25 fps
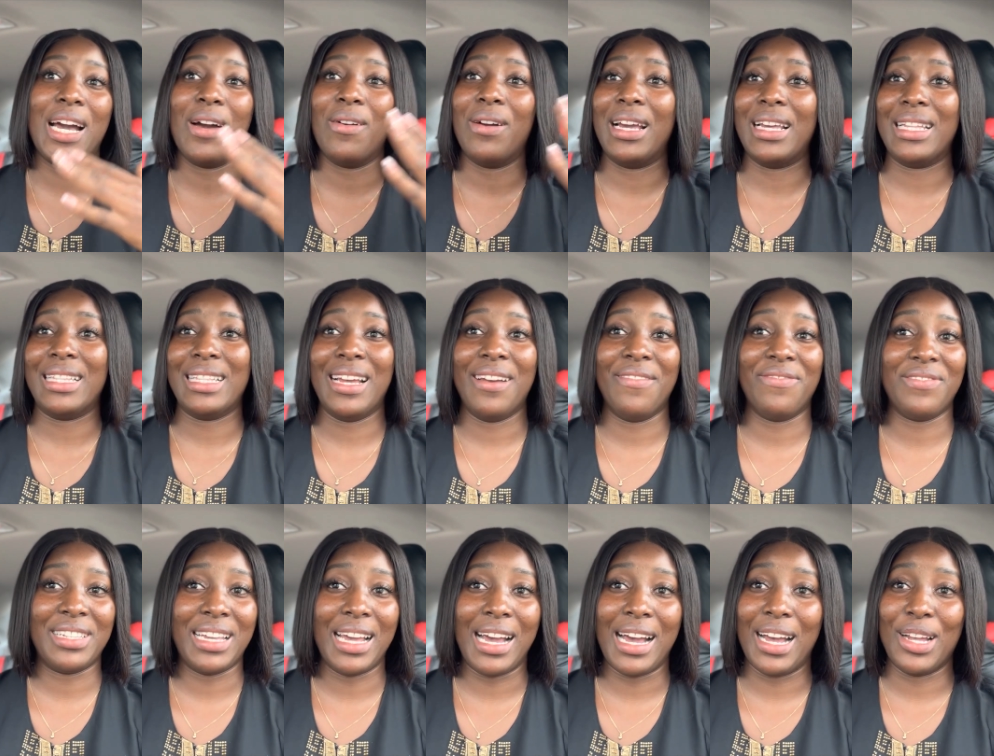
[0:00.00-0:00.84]
now I
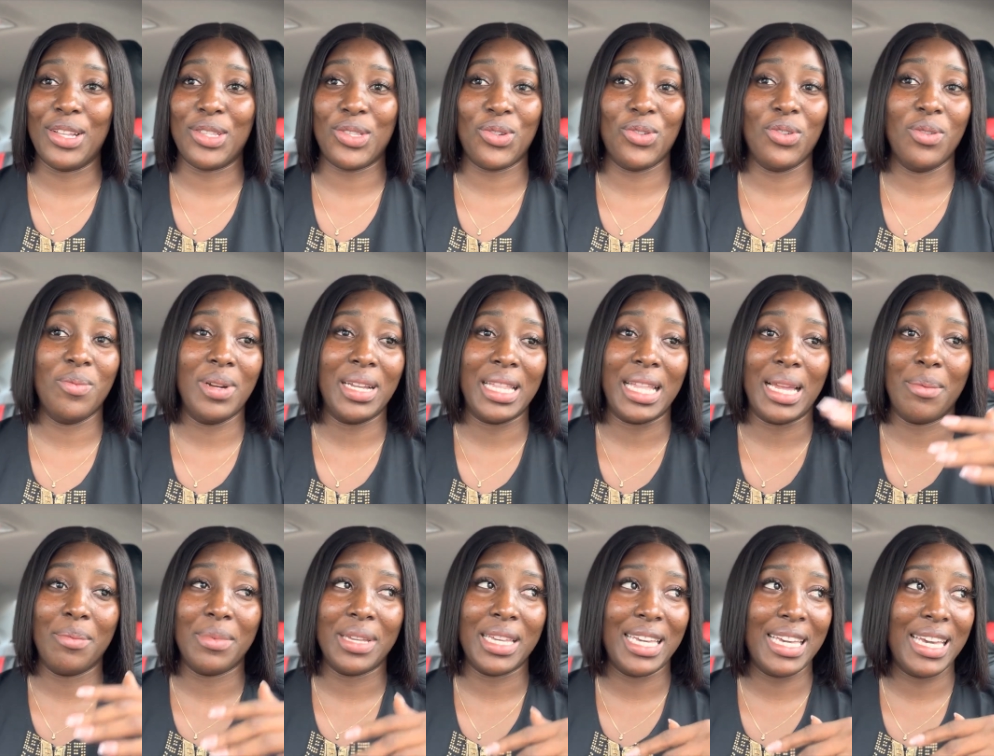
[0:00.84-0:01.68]
left her at home and
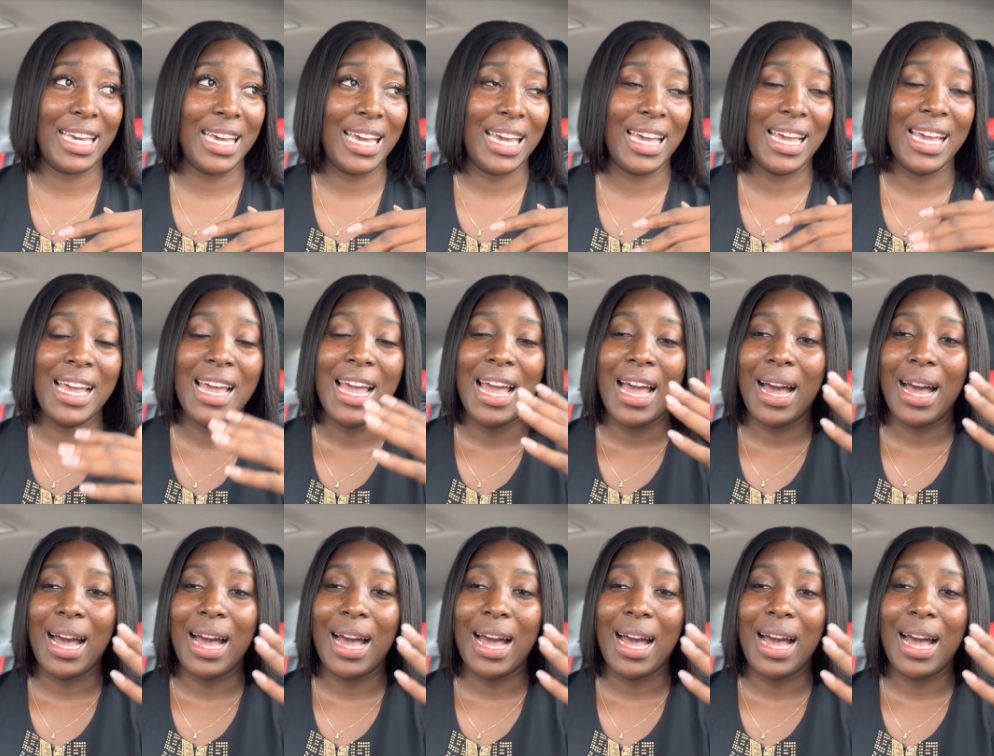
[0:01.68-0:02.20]
I'm here.